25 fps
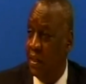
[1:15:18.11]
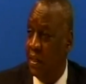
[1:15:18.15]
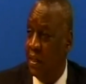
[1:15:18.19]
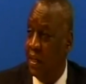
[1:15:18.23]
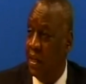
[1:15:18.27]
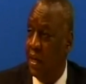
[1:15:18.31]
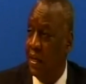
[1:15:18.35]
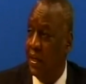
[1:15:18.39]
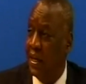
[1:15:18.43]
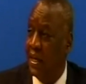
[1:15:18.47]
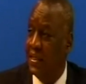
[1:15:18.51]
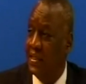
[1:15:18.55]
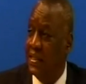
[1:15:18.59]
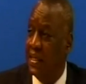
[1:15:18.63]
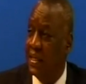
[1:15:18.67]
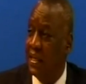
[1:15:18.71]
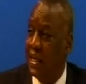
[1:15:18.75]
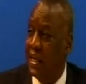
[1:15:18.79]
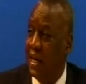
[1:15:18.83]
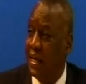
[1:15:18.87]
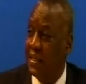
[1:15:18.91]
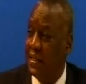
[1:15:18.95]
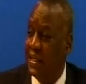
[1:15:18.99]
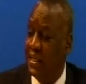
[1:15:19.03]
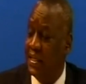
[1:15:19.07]
And I think
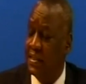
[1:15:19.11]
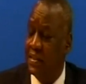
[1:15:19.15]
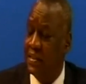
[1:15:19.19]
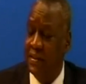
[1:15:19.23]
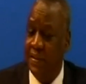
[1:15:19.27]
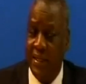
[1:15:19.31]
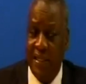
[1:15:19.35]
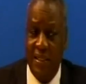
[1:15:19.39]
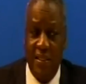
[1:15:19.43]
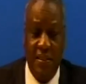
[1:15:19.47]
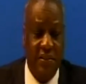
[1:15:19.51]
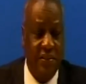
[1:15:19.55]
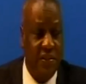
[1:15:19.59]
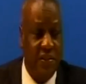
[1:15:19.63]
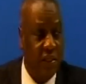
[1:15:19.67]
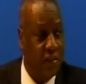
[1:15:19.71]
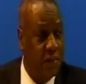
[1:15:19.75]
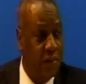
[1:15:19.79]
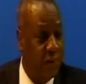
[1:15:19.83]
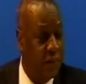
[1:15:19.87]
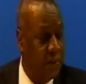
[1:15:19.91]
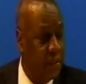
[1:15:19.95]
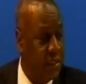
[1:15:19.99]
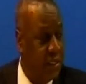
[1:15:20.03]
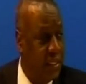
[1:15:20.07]
like this national
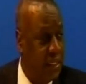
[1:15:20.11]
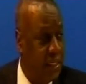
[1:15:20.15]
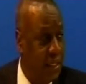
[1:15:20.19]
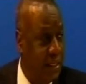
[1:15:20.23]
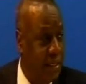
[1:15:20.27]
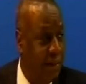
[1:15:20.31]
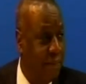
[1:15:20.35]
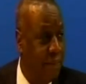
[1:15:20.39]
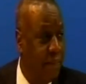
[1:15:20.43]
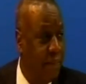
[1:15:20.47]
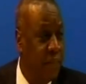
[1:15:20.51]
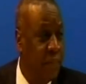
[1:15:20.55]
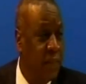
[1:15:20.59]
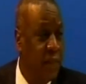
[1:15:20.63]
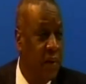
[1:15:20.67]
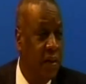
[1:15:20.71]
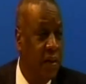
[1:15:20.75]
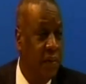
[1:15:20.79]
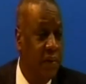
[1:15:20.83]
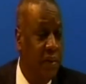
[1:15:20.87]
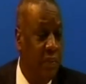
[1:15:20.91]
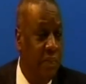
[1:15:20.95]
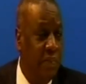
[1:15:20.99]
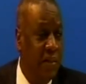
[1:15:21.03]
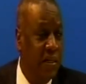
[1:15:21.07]
security,
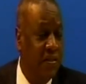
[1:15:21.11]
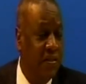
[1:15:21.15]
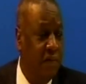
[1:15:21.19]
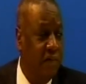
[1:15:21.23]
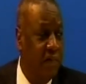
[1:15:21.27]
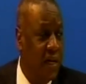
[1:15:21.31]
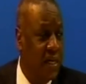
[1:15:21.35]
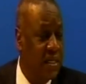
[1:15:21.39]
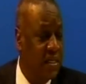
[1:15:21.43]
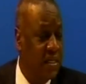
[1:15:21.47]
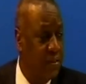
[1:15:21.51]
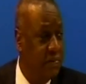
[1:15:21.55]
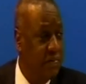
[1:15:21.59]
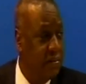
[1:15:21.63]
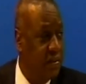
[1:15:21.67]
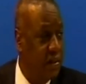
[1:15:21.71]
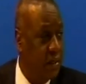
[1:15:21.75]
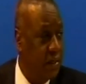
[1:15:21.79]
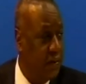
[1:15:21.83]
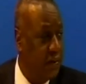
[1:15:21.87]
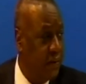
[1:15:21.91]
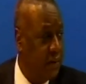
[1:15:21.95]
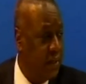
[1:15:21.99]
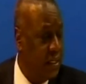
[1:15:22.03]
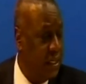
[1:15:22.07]
the Minister of National
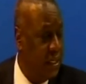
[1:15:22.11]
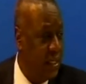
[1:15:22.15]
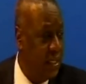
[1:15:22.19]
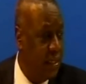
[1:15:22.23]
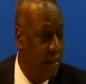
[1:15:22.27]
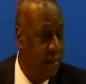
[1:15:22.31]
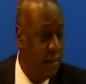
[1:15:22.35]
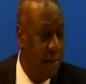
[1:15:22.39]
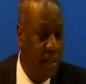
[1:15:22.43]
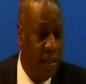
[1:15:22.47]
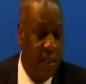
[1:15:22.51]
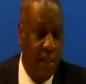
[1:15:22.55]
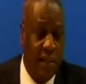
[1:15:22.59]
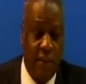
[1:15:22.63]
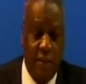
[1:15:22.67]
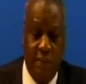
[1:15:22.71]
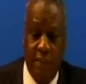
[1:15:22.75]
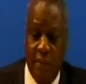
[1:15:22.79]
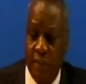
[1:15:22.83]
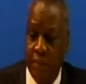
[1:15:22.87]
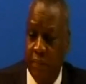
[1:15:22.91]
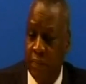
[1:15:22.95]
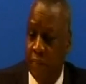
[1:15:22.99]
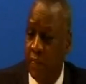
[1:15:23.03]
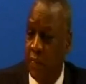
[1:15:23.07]
Security uh,
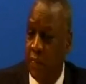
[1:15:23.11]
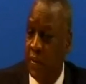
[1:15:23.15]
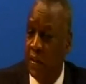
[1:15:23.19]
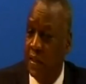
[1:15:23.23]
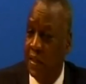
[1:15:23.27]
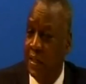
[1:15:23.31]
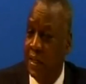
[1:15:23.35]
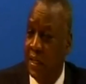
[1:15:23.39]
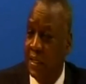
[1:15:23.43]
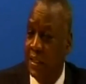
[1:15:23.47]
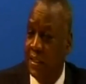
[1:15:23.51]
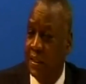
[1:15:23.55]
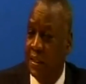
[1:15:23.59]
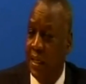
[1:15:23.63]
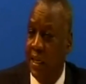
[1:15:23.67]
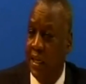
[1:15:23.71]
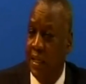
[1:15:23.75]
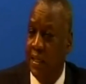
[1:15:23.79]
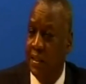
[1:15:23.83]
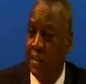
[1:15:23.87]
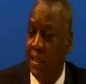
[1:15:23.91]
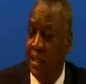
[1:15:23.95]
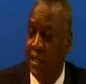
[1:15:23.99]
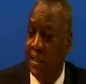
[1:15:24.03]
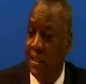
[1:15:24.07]
in,
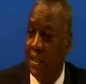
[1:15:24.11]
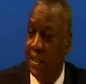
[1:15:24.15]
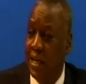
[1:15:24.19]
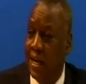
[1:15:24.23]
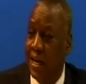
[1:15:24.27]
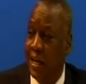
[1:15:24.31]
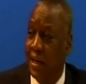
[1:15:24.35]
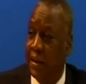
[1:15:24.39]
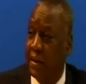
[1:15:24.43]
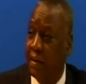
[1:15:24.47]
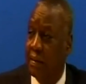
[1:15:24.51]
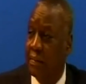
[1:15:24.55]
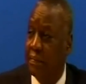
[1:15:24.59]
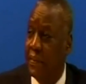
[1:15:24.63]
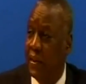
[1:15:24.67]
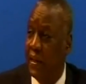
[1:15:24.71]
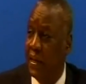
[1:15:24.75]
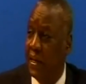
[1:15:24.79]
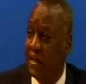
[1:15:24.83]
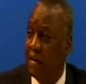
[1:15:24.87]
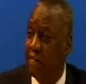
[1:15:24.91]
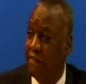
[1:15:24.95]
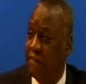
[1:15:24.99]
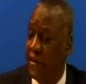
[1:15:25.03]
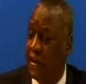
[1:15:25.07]
in, in Ghana
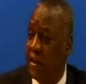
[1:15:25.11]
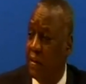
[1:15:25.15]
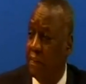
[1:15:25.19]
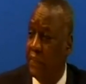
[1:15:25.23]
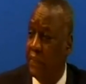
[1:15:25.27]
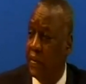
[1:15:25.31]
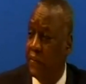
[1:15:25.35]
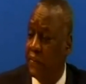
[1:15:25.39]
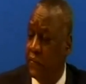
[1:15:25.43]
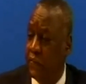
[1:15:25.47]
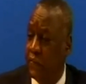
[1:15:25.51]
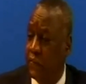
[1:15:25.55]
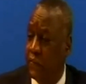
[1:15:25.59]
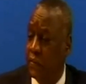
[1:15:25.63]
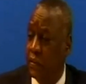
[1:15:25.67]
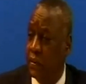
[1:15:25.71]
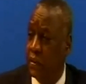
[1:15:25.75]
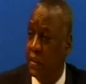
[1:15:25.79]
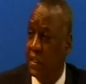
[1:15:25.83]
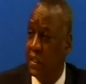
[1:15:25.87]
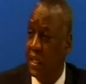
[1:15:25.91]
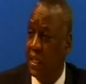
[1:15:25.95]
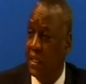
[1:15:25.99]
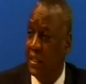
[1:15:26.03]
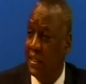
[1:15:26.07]
played a very big role
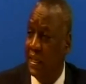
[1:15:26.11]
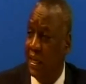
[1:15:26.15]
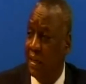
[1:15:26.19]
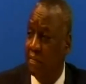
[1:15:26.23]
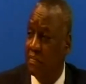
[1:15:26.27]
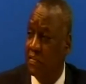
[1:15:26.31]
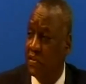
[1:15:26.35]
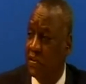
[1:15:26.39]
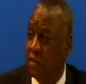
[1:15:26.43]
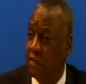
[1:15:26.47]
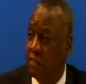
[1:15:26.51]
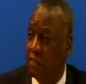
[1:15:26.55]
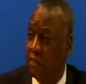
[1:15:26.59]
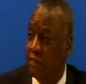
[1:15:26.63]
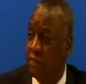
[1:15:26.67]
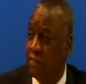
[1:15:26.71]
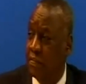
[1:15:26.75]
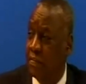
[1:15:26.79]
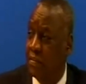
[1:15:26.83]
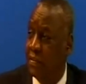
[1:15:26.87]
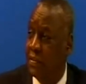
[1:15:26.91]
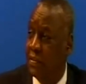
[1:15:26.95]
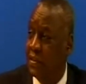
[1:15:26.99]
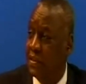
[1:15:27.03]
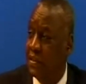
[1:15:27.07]
in terms of
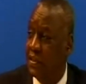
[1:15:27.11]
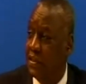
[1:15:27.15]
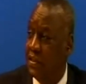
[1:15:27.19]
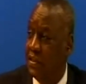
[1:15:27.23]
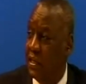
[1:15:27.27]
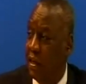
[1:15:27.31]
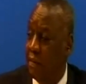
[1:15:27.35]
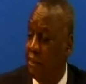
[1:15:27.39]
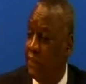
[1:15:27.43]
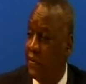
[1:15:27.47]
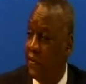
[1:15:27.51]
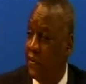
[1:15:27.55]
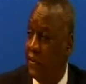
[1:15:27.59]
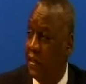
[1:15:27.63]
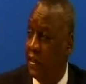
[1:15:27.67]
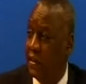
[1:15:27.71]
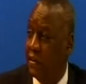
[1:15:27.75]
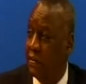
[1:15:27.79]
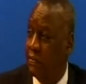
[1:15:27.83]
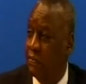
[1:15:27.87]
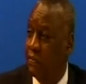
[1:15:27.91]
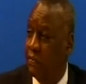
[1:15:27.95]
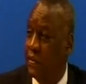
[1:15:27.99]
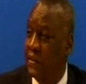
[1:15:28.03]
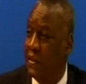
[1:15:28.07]

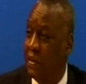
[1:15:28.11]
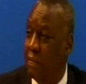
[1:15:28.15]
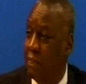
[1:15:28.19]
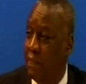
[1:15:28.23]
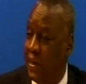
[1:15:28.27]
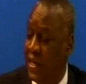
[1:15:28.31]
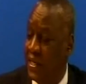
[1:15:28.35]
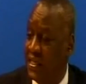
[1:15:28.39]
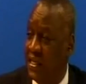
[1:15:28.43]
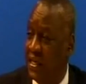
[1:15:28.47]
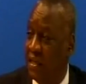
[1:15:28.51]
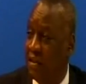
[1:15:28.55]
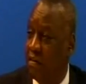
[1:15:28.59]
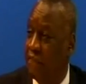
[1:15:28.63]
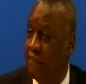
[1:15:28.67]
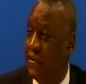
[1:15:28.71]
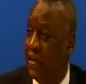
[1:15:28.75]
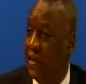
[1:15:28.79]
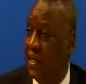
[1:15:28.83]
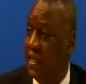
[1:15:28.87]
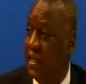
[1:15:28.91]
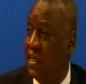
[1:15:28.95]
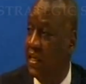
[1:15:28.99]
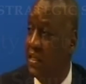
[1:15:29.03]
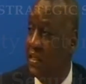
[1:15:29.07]
championing with the blessing of the
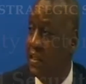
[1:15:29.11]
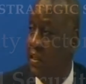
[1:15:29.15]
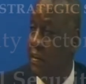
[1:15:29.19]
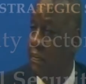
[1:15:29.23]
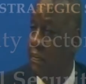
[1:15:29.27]
leadership